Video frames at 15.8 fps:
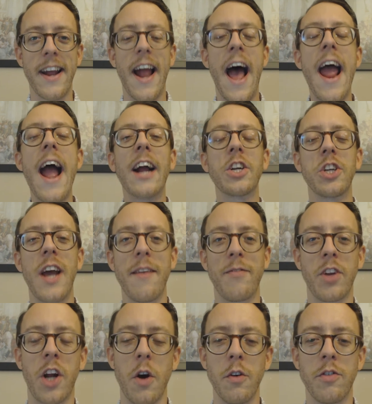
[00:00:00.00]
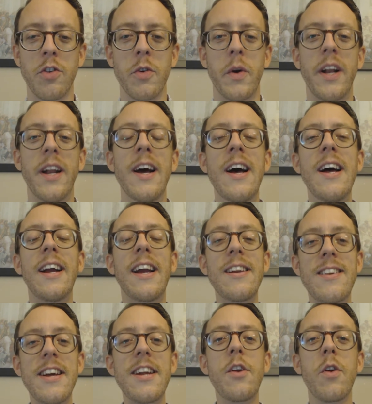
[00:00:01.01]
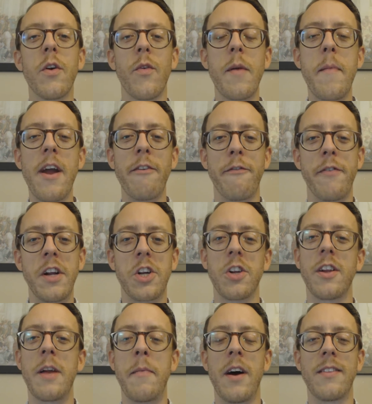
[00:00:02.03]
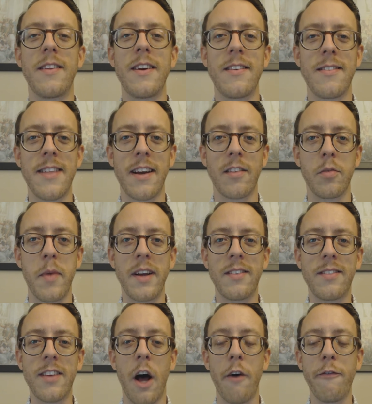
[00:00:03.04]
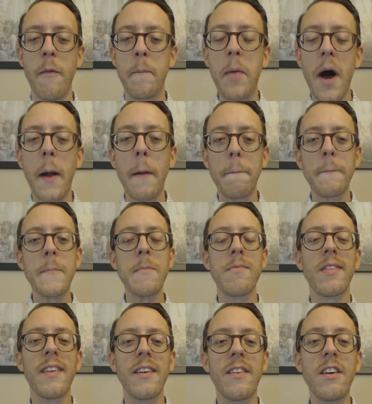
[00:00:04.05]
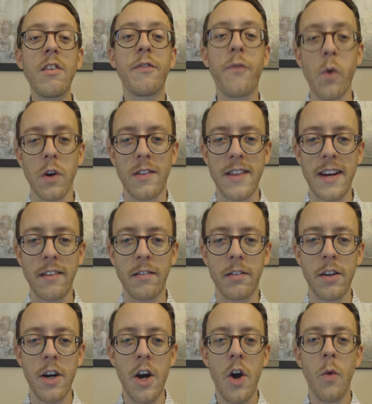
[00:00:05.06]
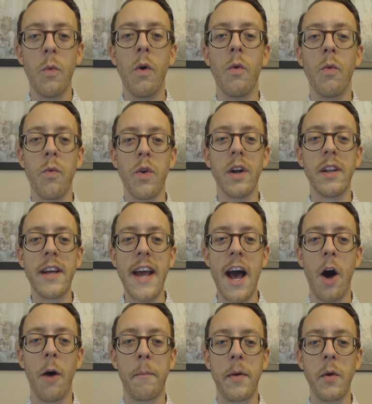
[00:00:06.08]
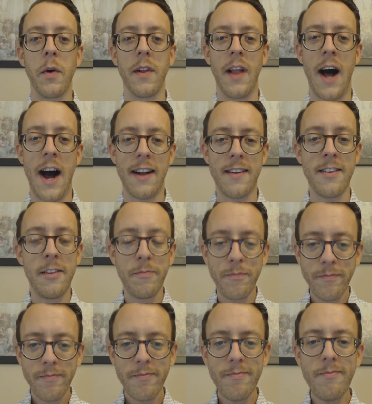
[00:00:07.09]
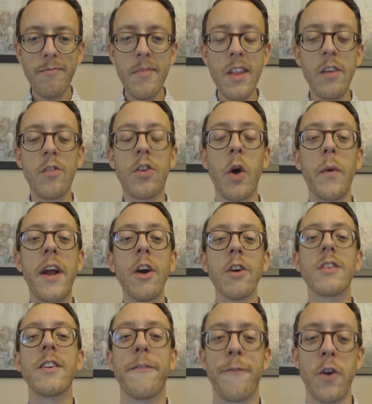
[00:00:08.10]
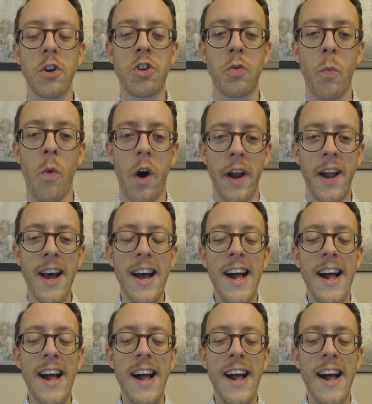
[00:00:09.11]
And I actually have to go through and continue to remain vigilant about these things myself. But these four things will really help you a lot. So here's the first one.